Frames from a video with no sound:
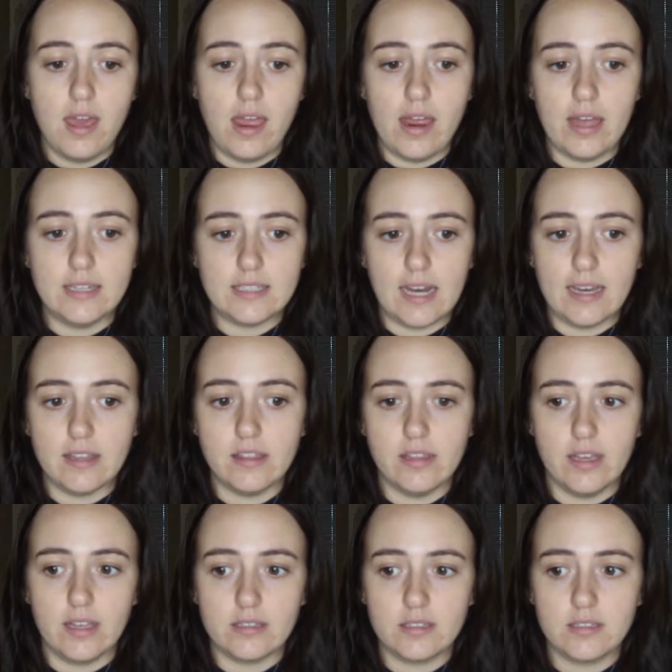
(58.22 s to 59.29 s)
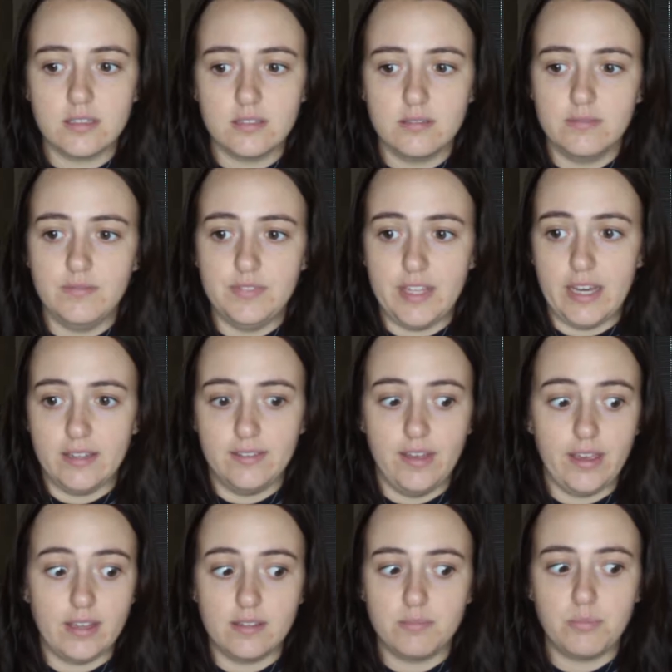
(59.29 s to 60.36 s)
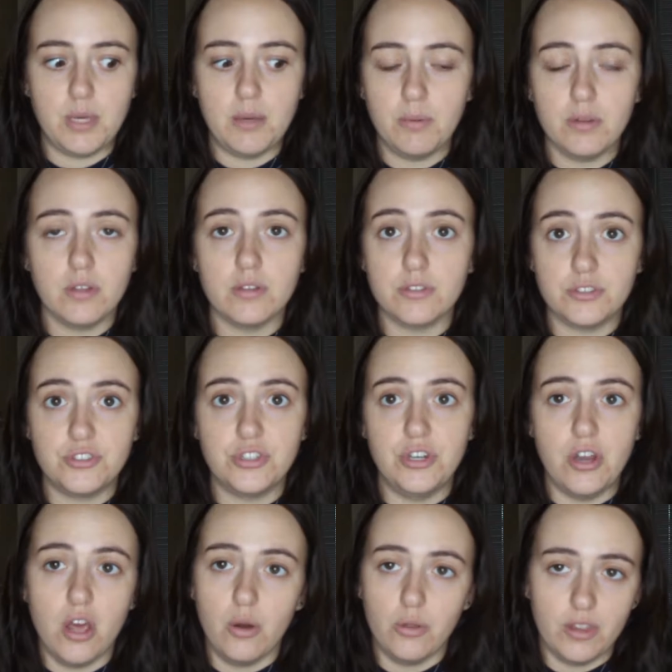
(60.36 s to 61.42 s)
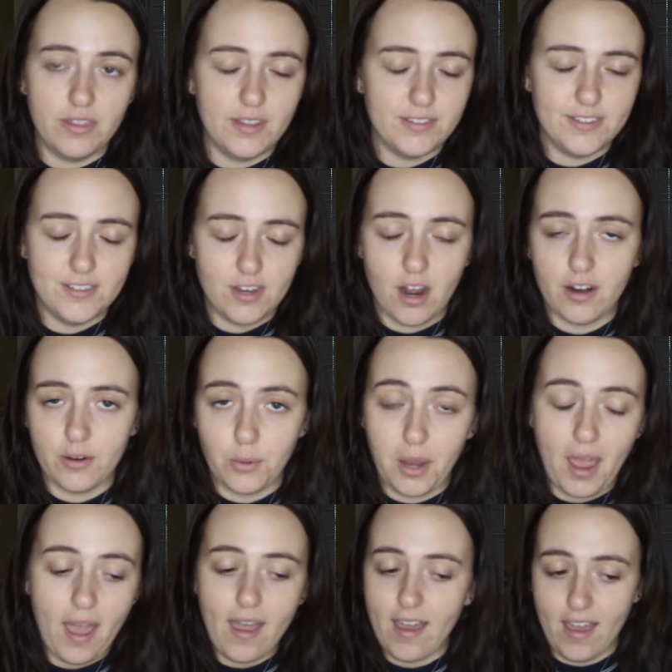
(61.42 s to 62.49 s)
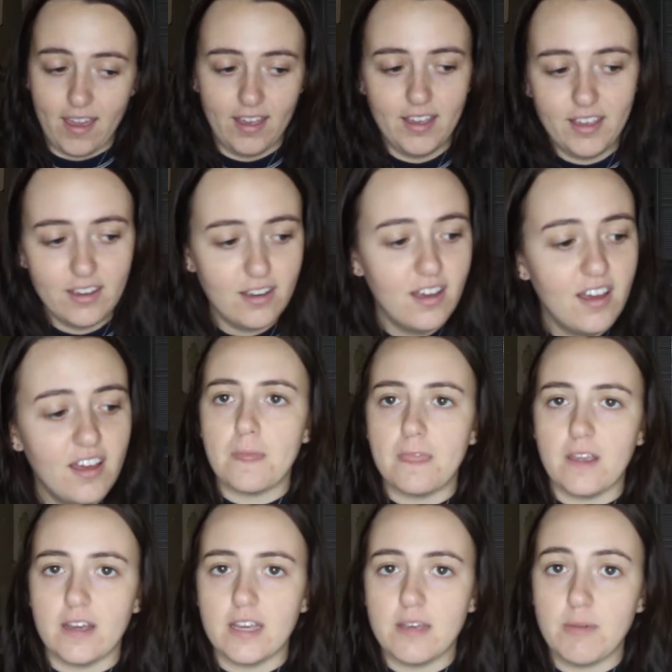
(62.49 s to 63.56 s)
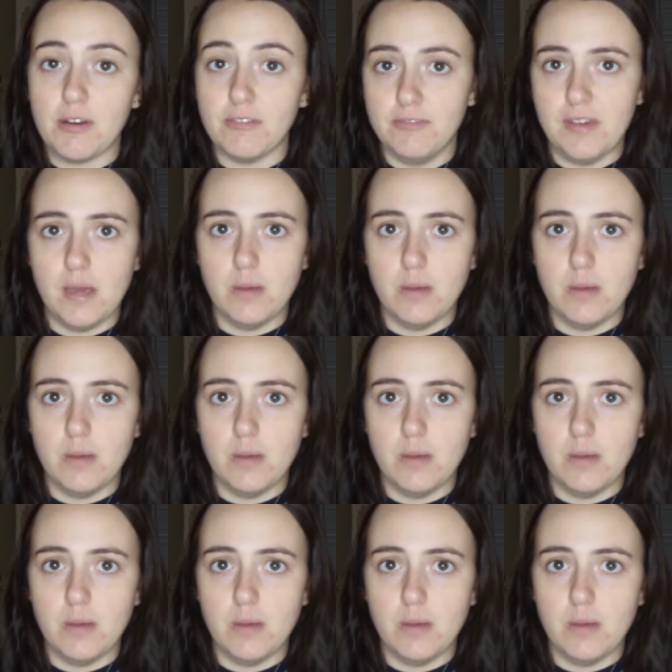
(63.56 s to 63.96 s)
and I think that people should know that this is not okay. I'm talking about